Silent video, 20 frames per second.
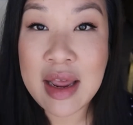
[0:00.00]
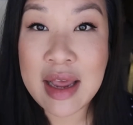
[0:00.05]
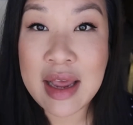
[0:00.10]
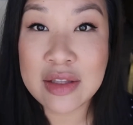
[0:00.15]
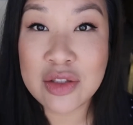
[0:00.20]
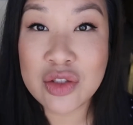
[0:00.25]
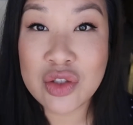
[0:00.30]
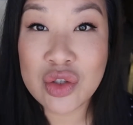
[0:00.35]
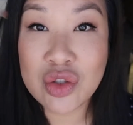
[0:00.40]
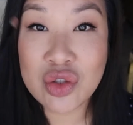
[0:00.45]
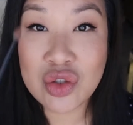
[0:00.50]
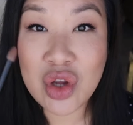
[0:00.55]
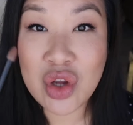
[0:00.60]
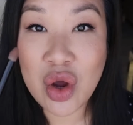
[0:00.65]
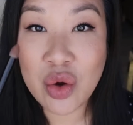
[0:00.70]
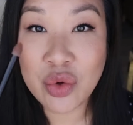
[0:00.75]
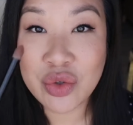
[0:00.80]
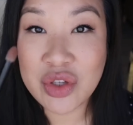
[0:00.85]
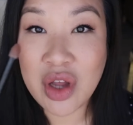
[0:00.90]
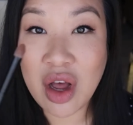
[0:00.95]
it's
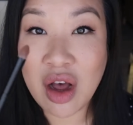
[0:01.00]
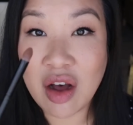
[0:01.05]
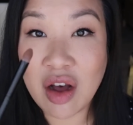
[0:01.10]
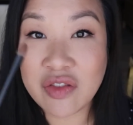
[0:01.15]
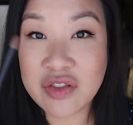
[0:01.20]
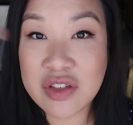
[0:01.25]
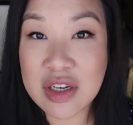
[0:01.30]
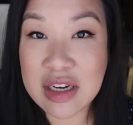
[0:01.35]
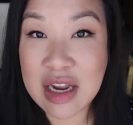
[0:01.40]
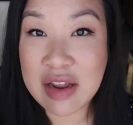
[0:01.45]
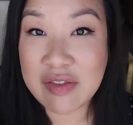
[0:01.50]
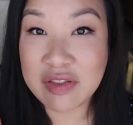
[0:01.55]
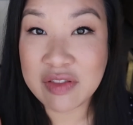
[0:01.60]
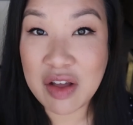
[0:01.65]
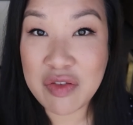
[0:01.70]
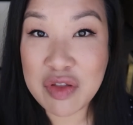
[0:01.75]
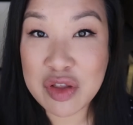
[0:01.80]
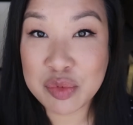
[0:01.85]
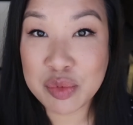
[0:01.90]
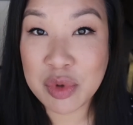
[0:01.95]
so soft, and I've
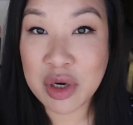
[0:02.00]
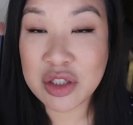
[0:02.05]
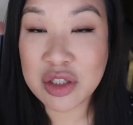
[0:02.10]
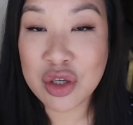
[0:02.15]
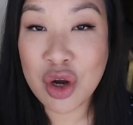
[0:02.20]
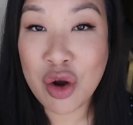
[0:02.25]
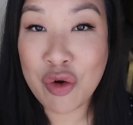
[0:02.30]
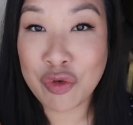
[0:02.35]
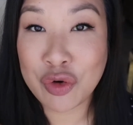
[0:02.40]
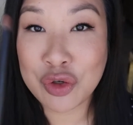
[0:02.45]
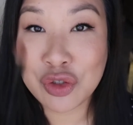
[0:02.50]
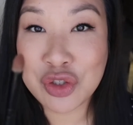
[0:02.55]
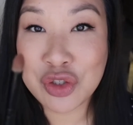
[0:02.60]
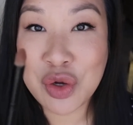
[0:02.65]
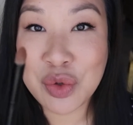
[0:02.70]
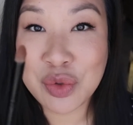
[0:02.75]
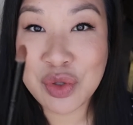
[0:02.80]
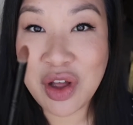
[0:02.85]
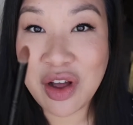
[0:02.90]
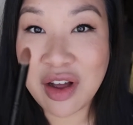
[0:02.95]
loved this brush for
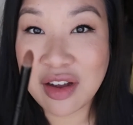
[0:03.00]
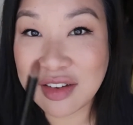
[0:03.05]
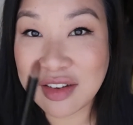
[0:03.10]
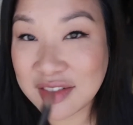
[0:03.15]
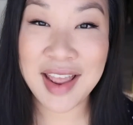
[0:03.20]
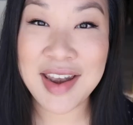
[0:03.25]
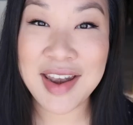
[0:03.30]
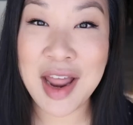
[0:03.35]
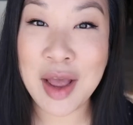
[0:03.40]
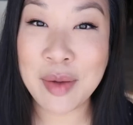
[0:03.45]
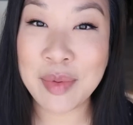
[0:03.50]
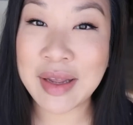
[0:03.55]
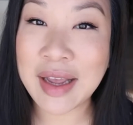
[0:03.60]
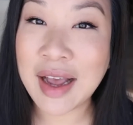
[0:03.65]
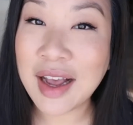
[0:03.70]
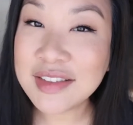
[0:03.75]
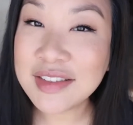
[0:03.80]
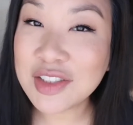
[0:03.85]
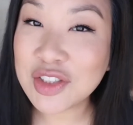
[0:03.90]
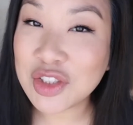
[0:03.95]
so long. Now,
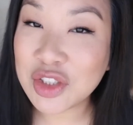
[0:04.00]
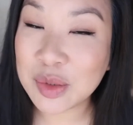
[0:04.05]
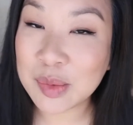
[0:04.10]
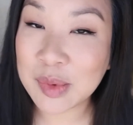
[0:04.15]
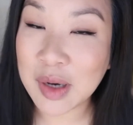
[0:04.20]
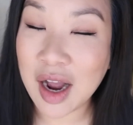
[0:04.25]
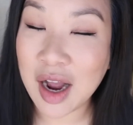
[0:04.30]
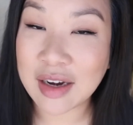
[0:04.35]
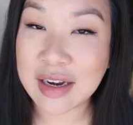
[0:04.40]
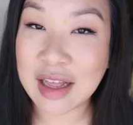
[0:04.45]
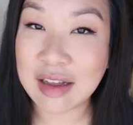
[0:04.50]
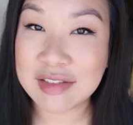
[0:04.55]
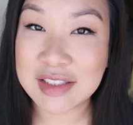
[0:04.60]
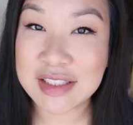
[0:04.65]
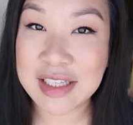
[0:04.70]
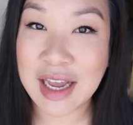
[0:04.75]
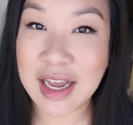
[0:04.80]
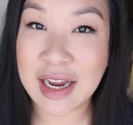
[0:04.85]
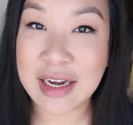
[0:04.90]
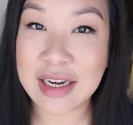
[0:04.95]
because it's super hot
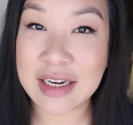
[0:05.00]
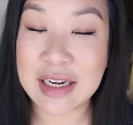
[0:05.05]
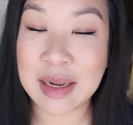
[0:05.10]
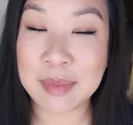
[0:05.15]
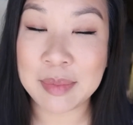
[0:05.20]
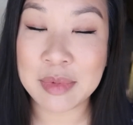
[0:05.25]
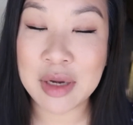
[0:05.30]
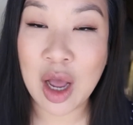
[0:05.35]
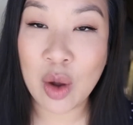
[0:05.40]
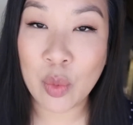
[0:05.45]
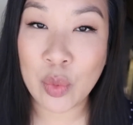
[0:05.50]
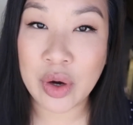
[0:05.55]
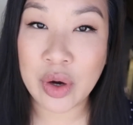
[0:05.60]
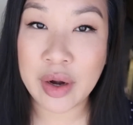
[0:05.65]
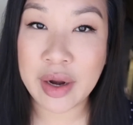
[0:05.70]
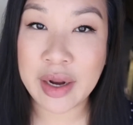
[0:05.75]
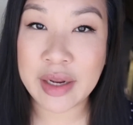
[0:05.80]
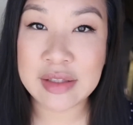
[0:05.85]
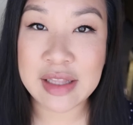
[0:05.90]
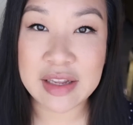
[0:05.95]
outside and I'm not
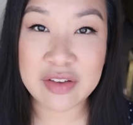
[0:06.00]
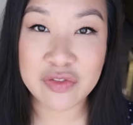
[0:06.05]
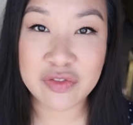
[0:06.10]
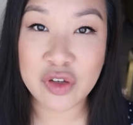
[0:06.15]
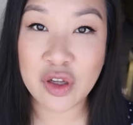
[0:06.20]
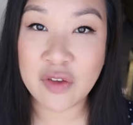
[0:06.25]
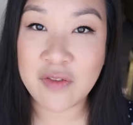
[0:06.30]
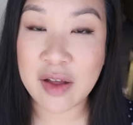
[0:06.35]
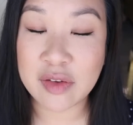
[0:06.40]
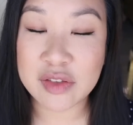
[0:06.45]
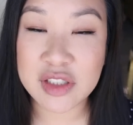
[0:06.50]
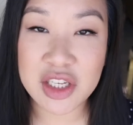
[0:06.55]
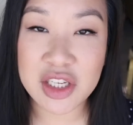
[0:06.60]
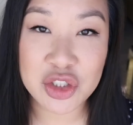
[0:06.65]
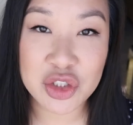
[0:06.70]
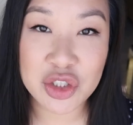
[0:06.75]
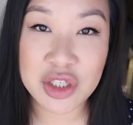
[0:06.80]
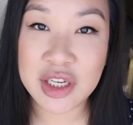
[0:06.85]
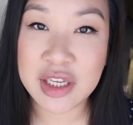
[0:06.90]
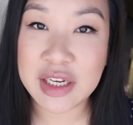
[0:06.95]
wearing like full
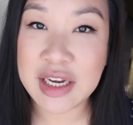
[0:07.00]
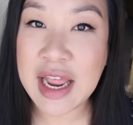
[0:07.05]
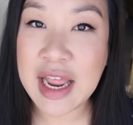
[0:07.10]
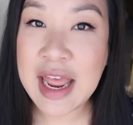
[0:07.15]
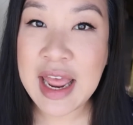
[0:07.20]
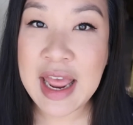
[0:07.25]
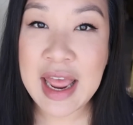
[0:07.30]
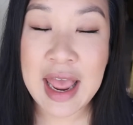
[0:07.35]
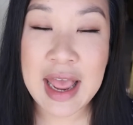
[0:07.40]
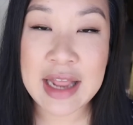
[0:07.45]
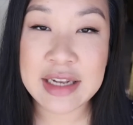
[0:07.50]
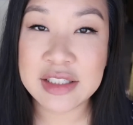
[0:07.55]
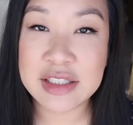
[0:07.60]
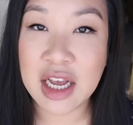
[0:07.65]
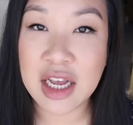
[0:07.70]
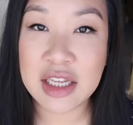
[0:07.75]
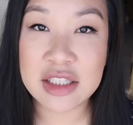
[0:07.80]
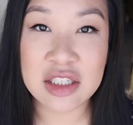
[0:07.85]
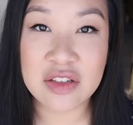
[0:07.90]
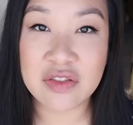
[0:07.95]
foundation and
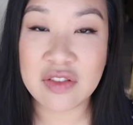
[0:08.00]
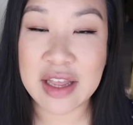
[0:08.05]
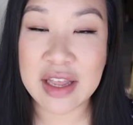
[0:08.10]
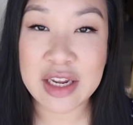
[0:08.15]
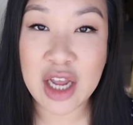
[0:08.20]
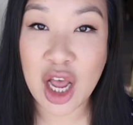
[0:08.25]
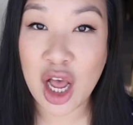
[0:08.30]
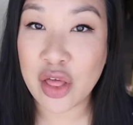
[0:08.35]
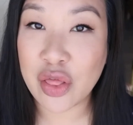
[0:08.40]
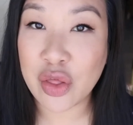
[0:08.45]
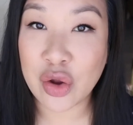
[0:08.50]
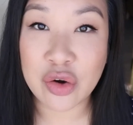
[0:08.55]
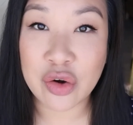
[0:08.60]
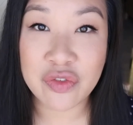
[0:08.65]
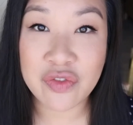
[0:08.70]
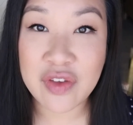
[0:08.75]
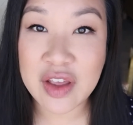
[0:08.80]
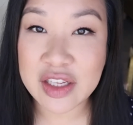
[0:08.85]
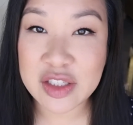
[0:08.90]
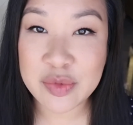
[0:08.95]
tons of like other
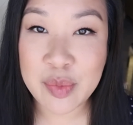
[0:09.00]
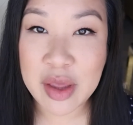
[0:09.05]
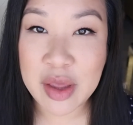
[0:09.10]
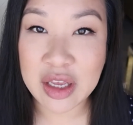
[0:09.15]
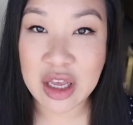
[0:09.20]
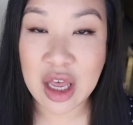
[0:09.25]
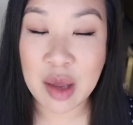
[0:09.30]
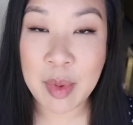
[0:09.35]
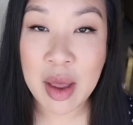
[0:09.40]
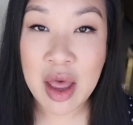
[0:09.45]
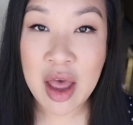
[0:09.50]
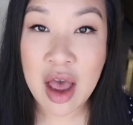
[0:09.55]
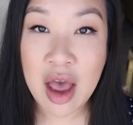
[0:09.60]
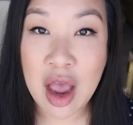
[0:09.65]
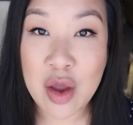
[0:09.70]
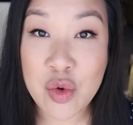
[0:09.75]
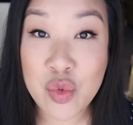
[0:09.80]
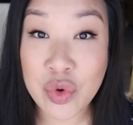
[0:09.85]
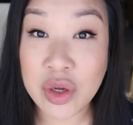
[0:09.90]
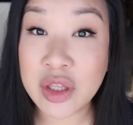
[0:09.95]
face makeup,
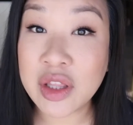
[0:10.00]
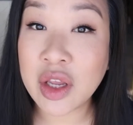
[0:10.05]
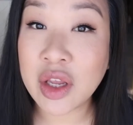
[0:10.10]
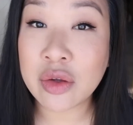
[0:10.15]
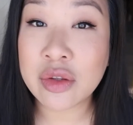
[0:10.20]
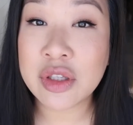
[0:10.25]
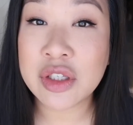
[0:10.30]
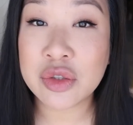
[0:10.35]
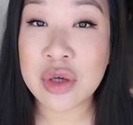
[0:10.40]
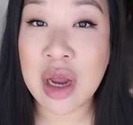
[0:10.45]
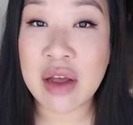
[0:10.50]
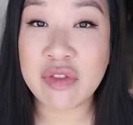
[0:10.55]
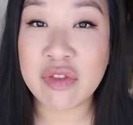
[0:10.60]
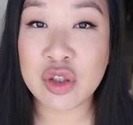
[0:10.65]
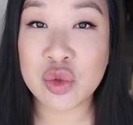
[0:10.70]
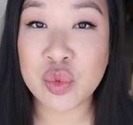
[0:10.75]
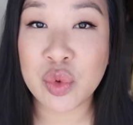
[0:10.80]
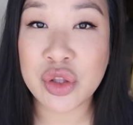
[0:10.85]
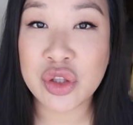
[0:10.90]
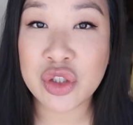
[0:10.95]
I really only
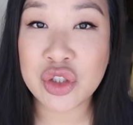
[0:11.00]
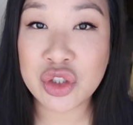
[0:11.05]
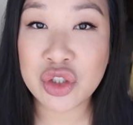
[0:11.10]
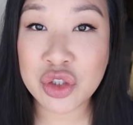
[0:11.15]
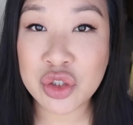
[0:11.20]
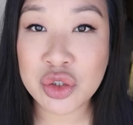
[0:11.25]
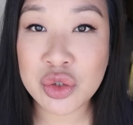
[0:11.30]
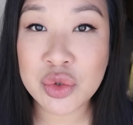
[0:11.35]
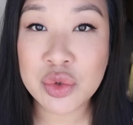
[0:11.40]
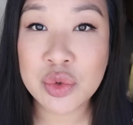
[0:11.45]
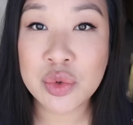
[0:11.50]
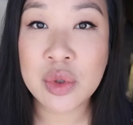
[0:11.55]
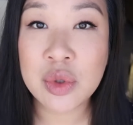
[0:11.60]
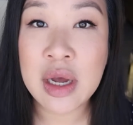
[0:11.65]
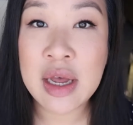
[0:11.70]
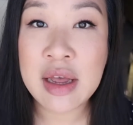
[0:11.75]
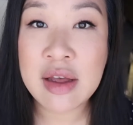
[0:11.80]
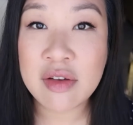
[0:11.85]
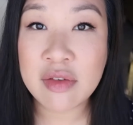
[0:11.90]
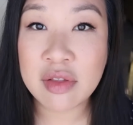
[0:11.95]
traveled with
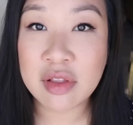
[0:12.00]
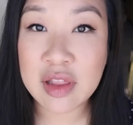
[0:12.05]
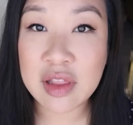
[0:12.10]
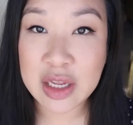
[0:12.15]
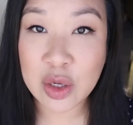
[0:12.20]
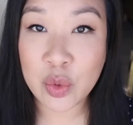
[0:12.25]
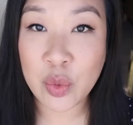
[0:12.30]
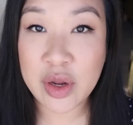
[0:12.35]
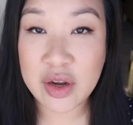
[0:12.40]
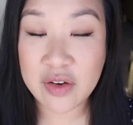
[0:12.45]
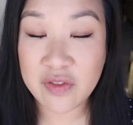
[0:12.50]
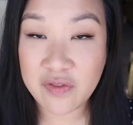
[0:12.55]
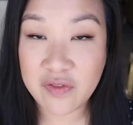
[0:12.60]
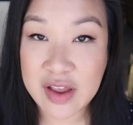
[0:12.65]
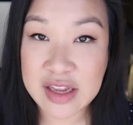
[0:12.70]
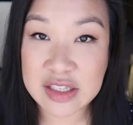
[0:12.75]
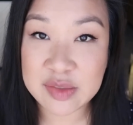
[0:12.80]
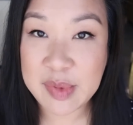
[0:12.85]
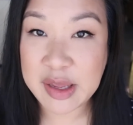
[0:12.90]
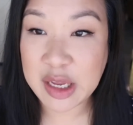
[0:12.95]
2 liquid
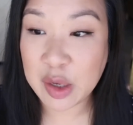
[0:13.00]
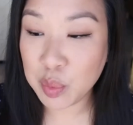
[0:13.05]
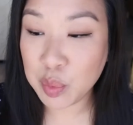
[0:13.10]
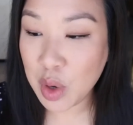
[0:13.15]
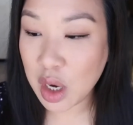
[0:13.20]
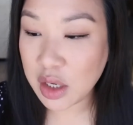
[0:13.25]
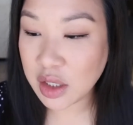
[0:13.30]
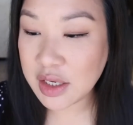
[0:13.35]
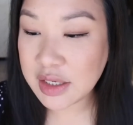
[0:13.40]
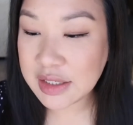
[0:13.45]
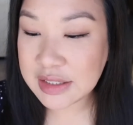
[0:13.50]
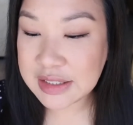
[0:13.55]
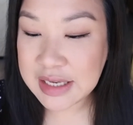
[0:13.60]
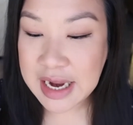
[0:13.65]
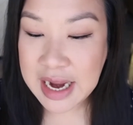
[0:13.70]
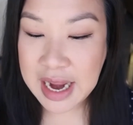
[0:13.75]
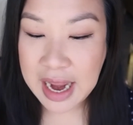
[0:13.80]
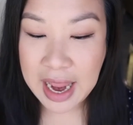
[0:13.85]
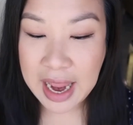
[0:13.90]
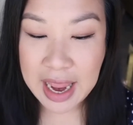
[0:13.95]
face makeup products.
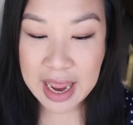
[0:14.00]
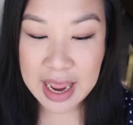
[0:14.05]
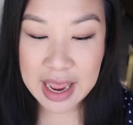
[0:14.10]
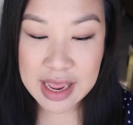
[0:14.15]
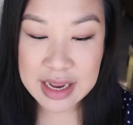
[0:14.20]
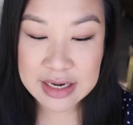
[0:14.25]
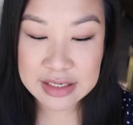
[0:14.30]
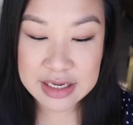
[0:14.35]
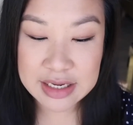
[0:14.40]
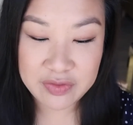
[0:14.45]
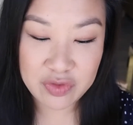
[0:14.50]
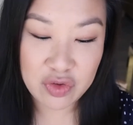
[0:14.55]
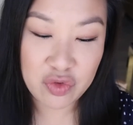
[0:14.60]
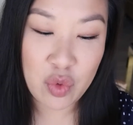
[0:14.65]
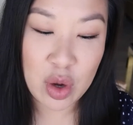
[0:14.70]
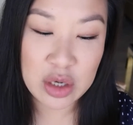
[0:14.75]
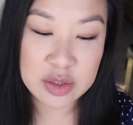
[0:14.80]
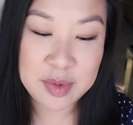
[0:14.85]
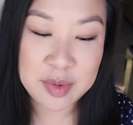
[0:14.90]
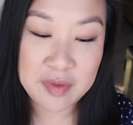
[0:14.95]
And if you've
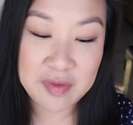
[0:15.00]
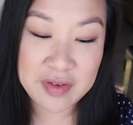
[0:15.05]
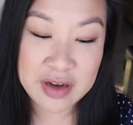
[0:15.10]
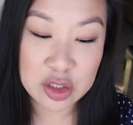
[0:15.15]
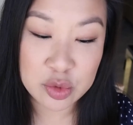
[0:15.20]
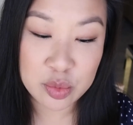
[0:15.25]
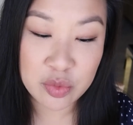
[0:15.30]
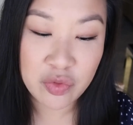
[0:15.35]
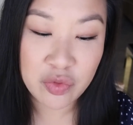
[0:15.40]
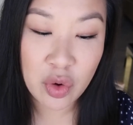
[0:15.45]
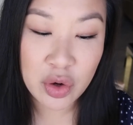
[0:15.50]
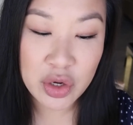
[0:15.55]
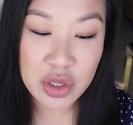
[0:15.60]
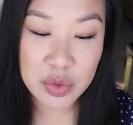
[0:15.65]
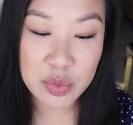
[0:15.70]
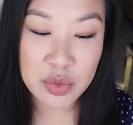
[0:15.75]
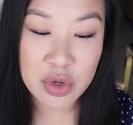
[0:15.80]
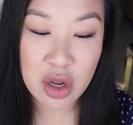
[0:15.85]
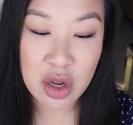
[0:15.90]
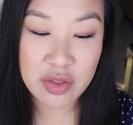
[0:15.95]
watched my videos before,
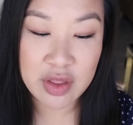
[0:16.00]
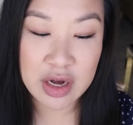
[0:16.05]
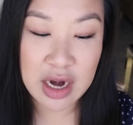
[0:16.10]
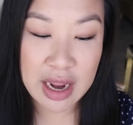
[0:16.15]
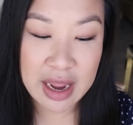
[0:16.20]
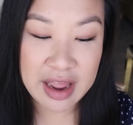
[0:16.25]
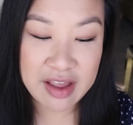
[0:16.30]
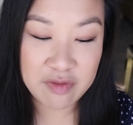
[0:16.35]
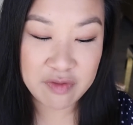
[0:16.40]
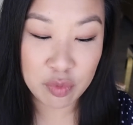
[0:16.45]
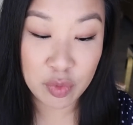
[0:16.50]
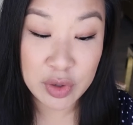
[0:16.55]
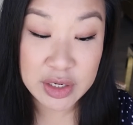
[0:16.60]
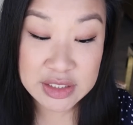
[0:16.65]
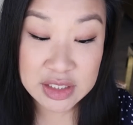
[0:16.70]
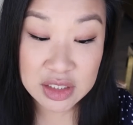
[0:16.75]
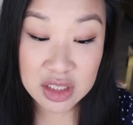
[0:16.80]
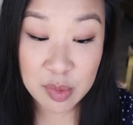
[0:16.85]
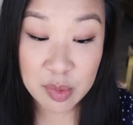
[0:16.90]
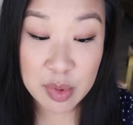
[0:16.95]
you know that I've
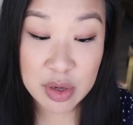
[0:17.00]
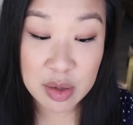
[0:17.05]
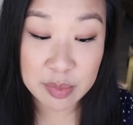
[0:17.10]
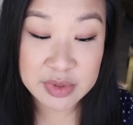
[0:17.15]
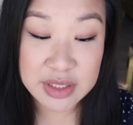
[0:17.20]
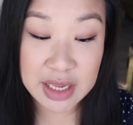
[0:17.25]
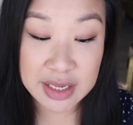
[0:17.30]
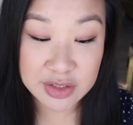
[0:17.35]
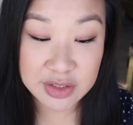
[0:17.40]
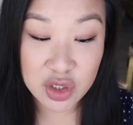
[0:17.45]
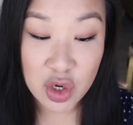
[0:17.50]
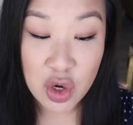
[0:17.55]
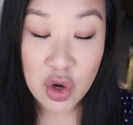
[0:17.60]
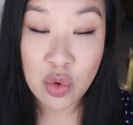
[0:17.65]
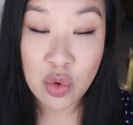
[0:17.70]
recently been obsessed